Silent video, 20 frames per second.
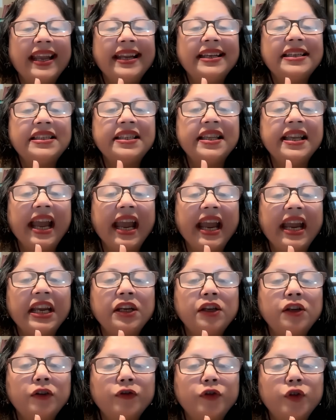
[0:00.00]
It's the
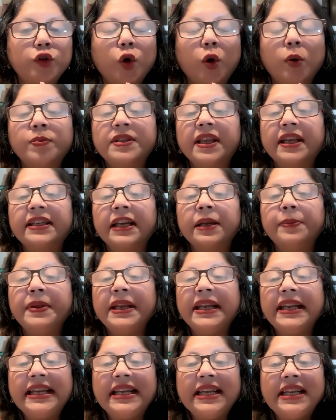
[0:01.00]
end of jobs that can
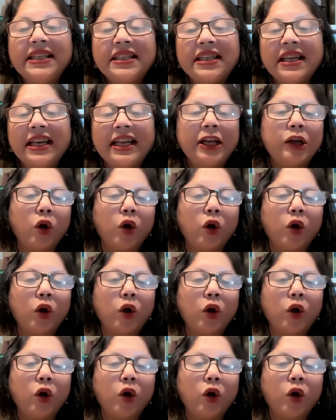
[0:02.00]
be easily